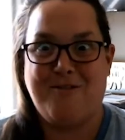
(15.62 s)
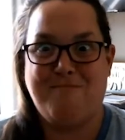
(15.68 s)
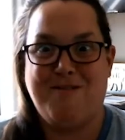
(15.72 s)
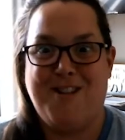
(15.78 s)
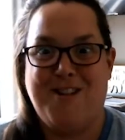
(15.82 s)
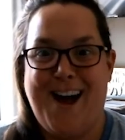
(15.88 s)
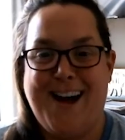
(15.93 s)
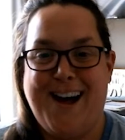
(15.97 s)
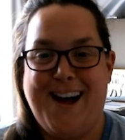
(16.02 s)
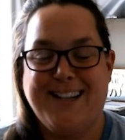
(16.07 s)

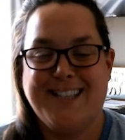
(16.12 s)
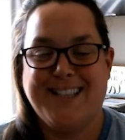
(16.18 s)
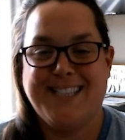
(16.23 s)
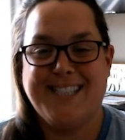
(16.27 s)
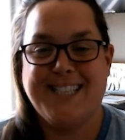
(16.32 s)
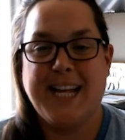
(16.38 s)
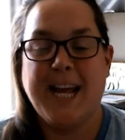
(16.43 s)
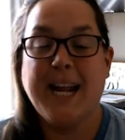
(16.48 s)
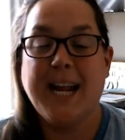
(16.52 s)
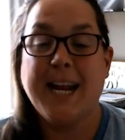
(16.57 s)

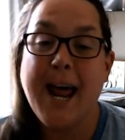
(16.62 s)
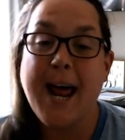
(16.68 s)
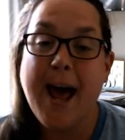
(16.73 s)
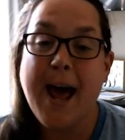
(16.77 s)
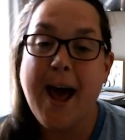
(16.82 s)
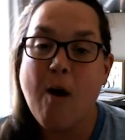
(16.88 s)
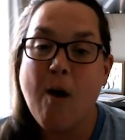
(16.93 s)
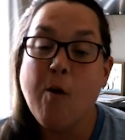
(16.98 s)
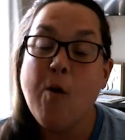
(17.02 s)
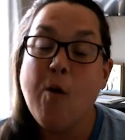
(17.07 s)
plots.
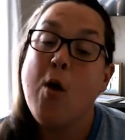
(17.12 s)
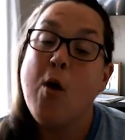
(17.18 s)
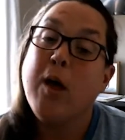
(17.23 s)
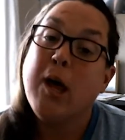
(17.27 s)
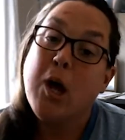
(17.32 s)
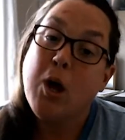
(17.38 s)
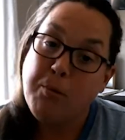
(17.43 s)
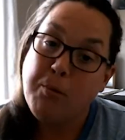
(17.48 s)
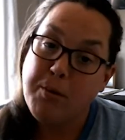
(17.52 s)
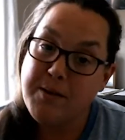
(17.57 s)
Now,
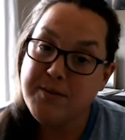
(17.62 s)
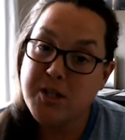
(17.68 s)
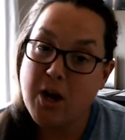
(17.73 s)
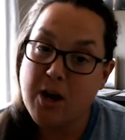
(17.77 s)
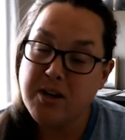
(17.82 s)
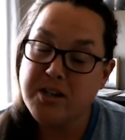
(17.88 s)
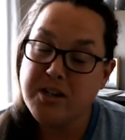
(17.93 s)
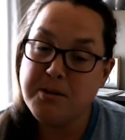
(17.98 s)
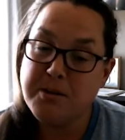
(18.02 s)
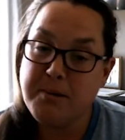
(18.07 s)
we've
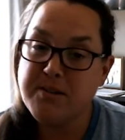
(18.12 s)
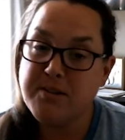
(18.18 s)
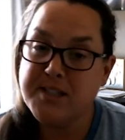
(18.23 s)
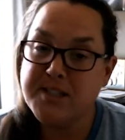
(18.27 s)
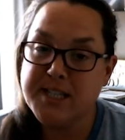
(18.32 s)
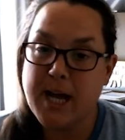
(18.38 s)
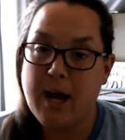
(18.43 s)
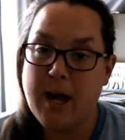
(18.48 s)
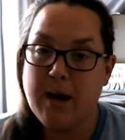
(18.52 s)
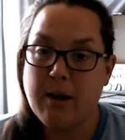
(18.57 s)
talked about
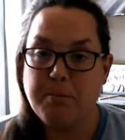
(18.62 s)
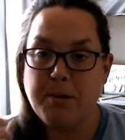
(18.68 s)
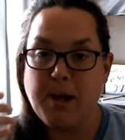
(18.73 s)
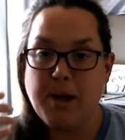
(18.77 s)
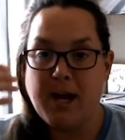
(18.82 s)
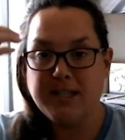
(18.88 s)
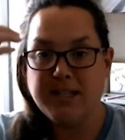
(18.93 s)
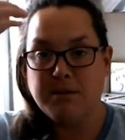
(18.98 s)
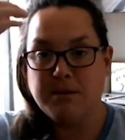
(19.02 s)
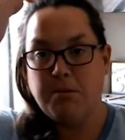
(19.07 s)
scatter
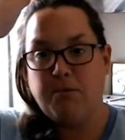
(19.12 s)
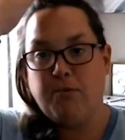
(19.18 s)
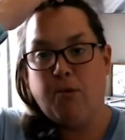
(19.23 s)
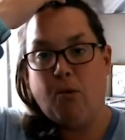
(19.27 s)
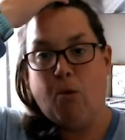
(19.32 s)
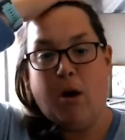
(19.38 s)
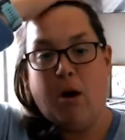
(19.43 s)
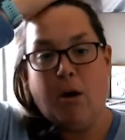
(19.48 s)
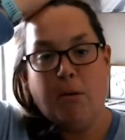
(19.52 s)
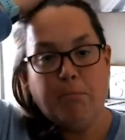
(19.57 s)
plots
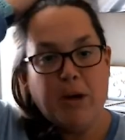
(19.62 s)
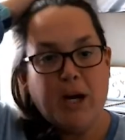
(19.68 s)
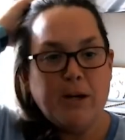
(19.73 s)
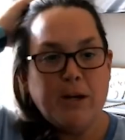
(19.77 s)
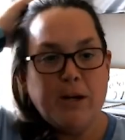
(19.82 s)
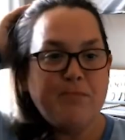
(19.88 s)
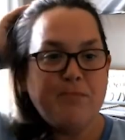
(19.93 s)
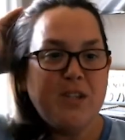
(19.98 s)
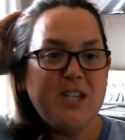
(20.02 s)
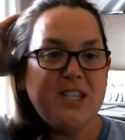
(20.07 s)
before,
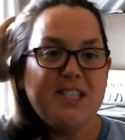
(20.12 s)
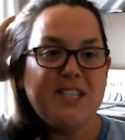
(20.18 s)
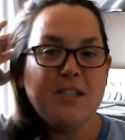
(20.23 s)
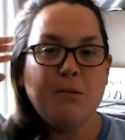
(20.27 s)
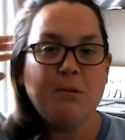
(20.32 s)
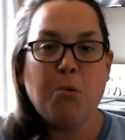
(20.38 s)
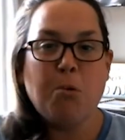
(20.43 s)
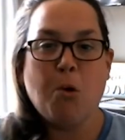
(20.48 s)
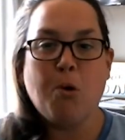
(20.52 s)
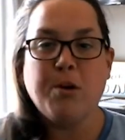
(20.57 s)
but it's an
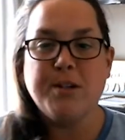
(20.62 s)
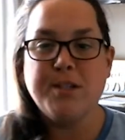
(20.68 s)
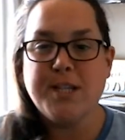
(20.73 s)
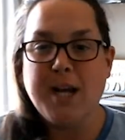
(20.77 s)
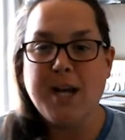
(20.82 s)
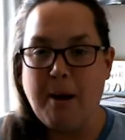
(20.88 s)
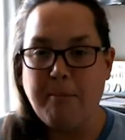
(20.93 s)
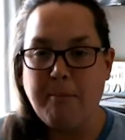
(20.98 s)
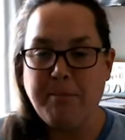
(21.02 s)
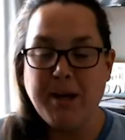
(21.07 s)
important
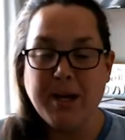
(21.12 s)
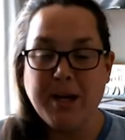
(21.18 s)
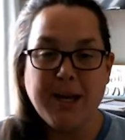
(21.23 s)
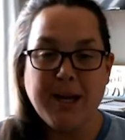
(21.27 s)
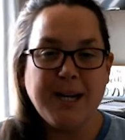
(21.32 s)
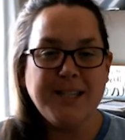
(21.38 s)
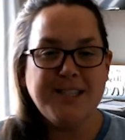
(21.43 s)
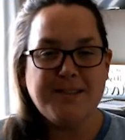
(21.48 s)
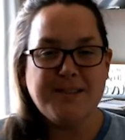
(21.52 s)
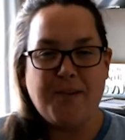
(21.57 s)
topic
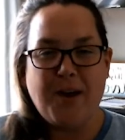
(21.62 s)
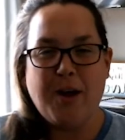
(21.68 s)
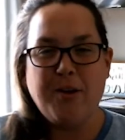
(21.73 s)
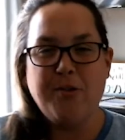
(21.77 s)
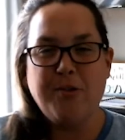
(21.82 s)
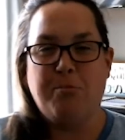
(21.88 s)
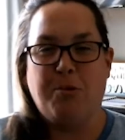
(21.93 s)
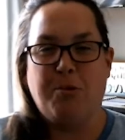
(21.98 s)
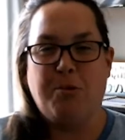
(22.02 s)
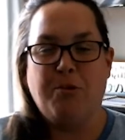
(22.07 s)
and it's
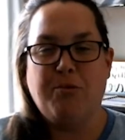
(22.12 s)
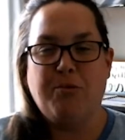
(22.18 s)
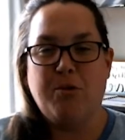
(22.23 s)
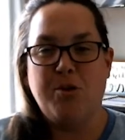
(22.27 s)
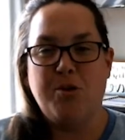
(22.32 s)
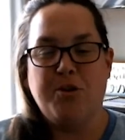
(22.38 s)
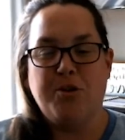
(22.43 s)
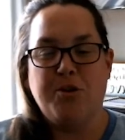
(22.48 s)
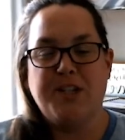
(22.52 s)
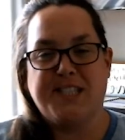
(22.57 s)
valuable for
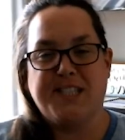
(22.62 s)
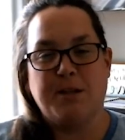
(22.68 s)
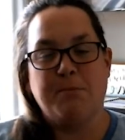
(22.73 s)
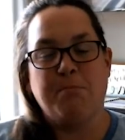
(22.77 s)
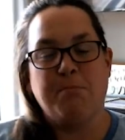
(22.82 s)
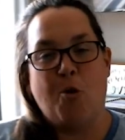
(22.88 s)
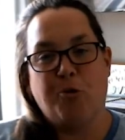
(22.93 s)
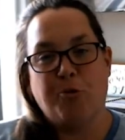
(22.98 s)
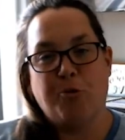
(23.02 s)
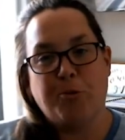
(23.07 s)
you to see
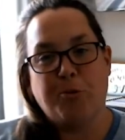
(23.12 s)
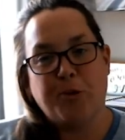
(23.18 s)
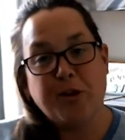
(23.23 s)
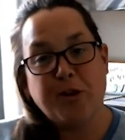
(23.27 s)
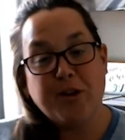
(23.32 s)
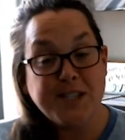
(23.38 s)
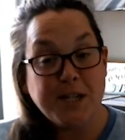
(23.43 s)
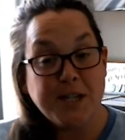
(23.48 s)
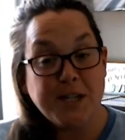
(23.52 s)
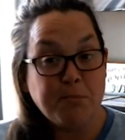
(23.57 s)
multiple
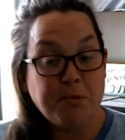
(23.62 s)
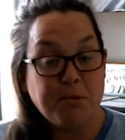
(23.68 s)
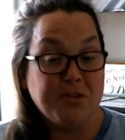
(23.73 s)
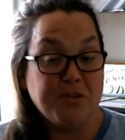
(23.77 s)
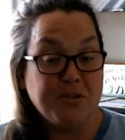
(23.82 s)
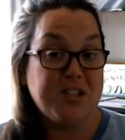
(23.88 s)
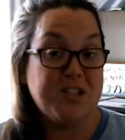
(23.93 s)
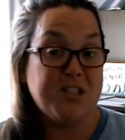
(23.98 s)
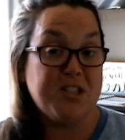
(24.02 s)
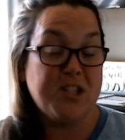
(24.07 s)

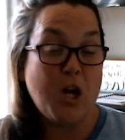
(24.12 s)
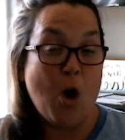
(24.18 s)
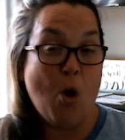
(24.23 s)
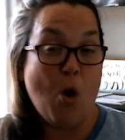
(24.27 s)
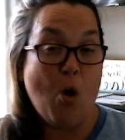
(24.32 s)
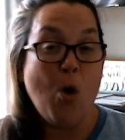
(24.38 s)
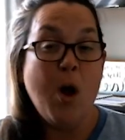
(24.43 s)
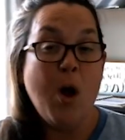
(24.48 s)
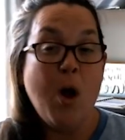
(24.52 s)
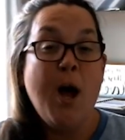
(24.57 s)
examples.
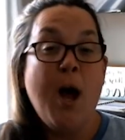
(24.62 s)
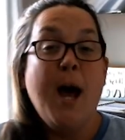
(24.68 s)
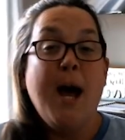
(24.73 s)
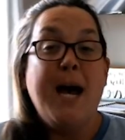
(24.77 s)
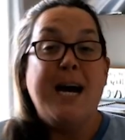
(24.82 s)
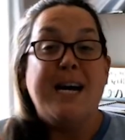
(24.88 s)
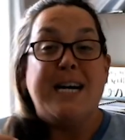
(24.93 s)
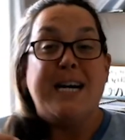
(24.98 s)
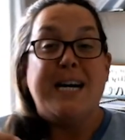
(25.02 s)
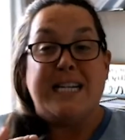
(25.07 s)
So,
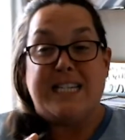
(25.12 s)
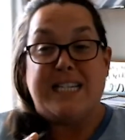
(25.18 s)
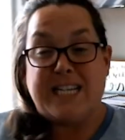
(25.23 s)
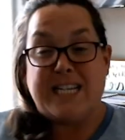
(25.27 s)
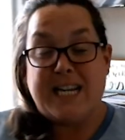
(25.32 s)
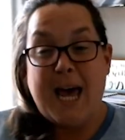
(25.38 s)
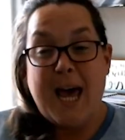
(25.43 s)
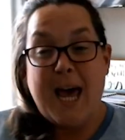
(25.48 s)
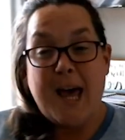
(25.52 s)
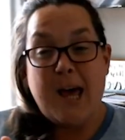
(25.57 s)

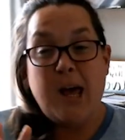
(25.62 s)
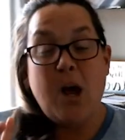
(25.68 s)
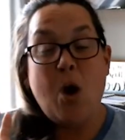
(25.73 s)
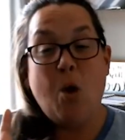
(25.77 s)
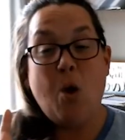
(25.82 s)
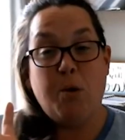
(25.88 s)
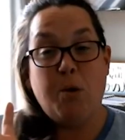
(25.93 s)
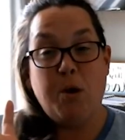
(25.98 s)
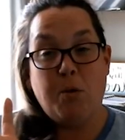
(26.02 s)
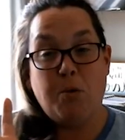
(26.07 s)
today
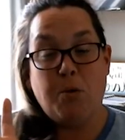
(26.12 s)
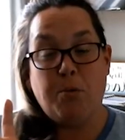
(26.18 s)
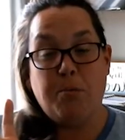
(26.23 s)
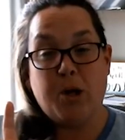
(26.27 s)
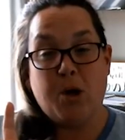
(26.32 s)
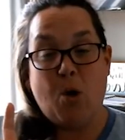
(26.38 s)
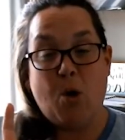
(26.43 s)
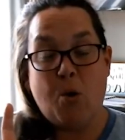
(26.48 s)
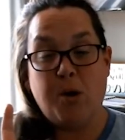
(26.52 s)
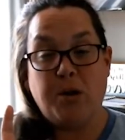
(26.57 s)
we will be
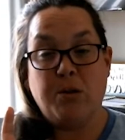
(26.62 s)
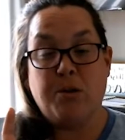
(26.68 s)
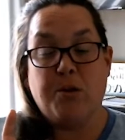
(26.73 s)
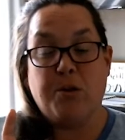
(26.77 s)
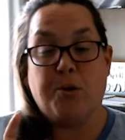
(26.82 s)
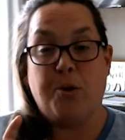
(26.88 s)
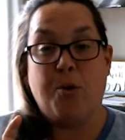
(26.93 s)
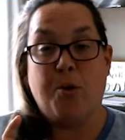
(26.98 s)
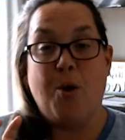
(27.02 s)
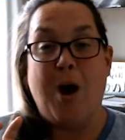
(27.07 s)
going
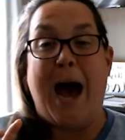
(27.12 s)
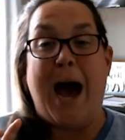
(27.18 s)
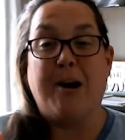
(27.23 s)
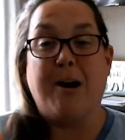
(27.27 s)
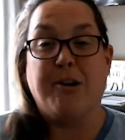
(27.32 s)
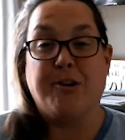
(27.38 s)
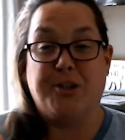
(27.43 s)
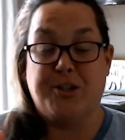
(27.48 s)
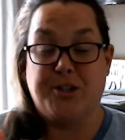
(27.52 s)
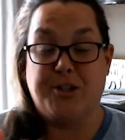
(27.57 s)
through how
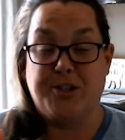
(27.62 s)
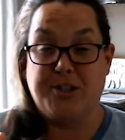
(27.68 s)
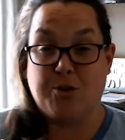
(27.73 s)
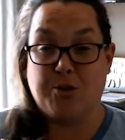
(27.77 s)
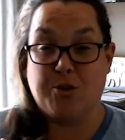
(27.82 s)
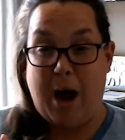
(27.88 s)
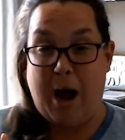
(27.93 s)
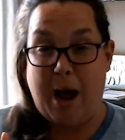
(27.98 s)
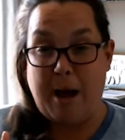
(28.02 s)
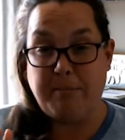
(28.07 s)
to
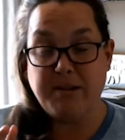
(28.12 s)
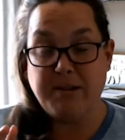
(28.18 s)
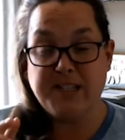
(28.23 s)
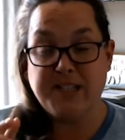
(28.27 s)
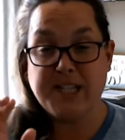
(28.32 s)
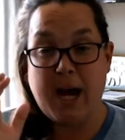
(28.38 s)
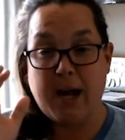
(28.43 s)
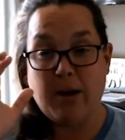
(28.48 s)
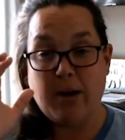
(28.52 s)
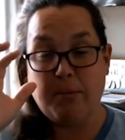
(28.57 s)
describe a
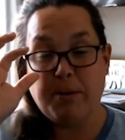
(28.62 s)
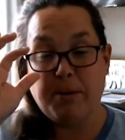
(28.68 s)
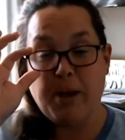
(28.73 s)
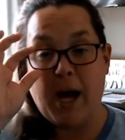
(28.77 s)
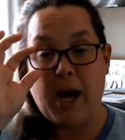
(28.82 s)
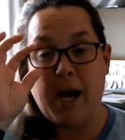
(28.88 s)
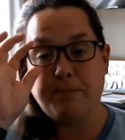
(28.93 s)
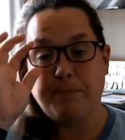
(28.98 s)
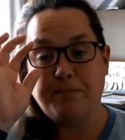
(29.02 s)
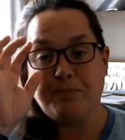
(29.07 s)
scatter
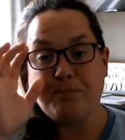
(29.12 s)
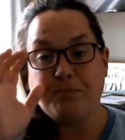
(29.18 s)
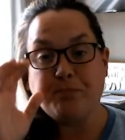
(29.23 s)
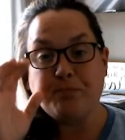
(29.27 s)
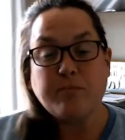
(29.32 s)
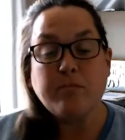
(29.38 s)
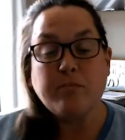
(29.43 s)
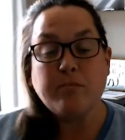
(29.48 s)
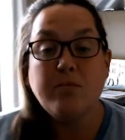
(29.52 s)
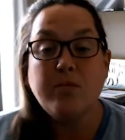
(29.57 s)
plot.
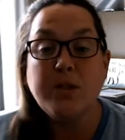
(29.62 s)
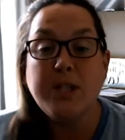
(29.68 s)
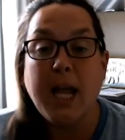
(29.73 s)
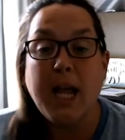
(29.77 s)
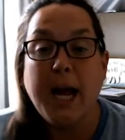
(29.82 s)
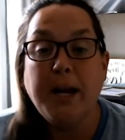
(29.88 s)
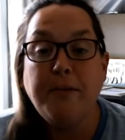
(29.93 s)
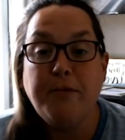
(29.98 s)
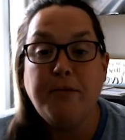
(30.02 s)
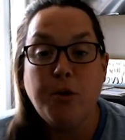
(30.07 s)

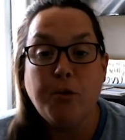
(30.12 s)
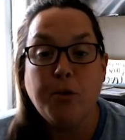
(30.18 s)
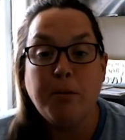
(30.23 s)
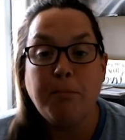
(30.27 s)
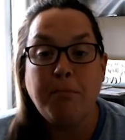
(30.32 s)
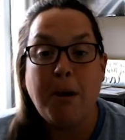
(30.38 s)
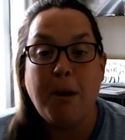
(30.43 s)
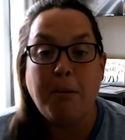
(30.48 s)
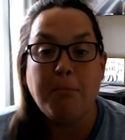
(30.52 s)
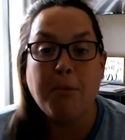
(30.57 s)
And if you
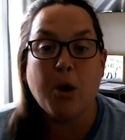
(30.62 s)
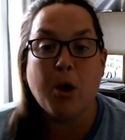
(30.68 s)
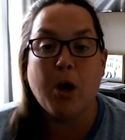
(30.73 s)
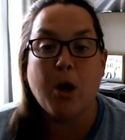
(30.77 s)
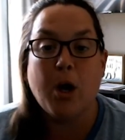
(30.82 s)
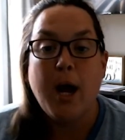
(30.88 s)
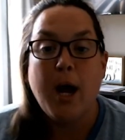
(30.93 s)
remember,